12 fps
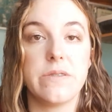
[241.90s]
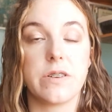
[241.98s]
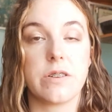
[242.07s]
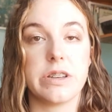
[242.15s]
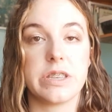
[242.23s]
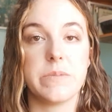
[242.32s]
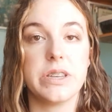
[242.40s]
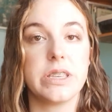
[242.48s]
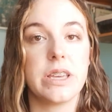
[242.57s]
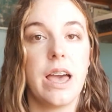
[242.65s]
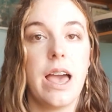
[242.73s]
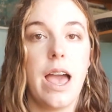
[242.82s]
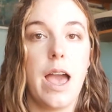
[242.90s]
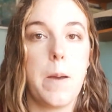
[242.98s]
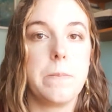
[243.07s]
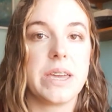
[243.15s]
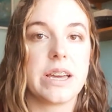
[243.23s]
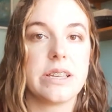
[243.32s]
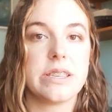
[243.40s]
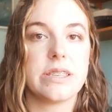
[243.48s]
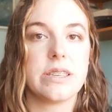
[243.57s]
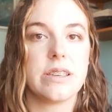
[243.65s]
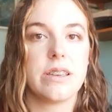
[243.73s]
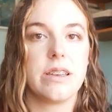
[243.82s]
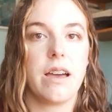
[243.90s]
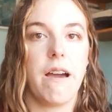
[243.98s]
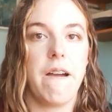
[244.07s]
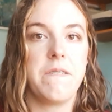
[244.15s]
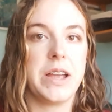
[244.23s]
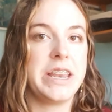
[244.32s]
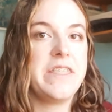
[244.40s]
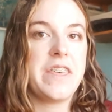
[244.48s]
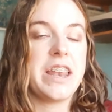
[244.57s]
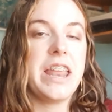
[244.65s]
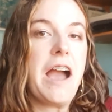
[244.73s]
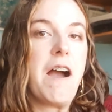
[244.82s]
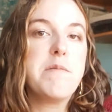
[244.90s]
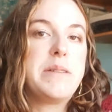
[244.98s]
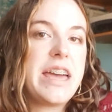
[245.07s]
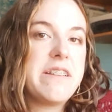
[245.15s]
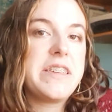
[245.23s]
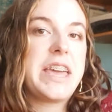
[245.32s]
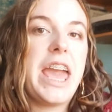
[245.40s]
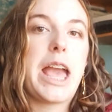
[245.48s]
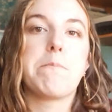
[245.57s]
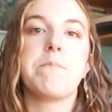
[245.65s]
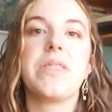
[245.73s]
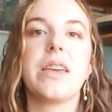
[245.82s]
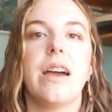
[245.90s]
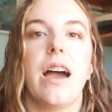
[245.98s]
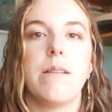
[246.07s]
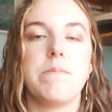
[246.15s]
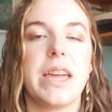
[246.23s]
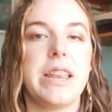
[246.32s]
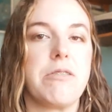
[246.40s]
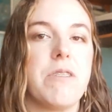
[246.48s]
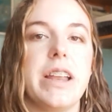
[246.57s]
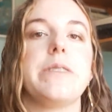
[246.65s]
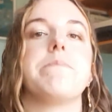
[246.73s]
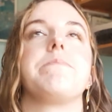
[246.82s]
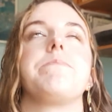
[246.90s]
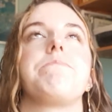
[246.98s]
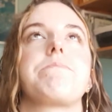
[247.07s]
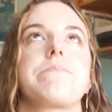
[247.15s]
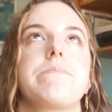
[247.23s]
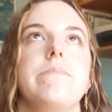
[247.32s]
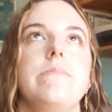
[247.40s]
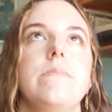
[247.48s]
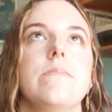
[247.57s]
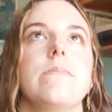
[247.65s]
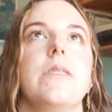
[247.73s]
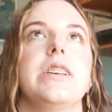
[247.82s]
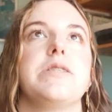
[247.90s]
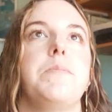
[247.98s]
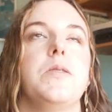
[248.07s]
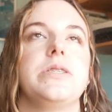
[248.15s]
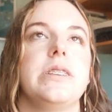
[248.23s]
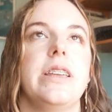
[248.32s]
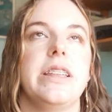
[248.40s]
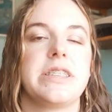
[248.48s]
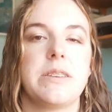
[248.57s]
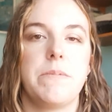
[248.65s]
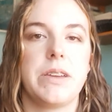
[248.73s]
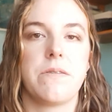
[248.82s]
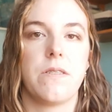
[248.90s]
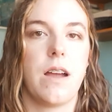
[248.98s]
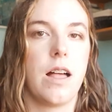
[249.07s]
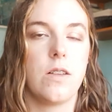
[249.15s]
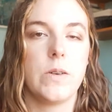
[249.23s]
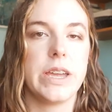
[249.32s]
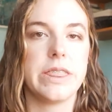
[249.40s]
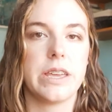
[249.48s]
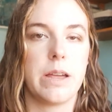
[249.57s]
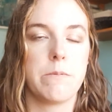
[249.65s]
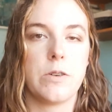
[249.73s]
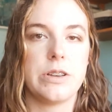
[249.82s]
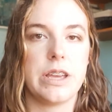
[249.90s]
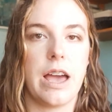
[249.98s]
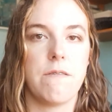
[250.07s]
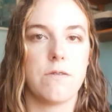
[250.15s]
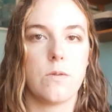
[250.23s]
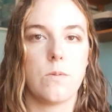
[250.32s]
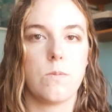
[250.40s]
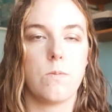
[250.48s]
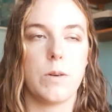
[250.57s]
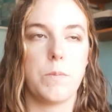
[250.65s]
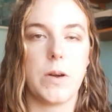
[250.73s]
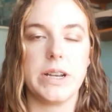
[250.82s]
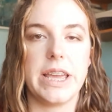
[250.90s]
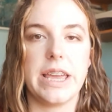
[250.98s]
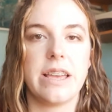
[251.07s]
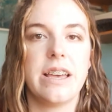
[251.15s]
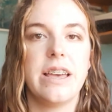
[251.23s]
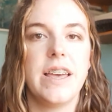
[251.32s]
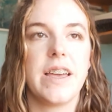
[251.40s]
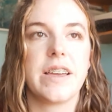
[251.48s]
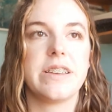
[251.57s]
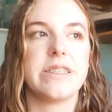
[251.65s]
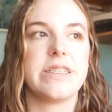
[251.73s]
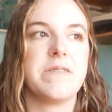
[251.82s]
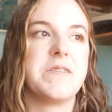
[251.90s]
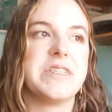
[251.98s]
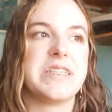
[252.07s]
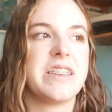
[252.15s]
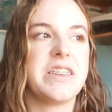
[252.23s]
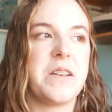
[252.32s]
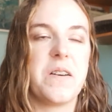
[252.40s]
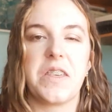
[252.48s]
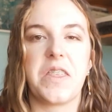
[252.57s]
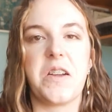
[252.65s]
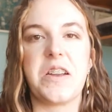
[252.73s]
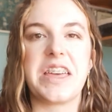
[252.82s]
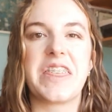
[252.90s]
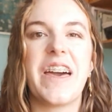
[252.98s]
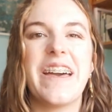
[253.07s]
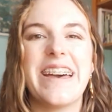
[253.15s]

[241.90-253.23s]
for Christmas, because if I knit that now, I'm ahead of the game. I'm getting ready. As opposed to knitting something for Halloween that I'm going to have for one more day, because it was, the 30th.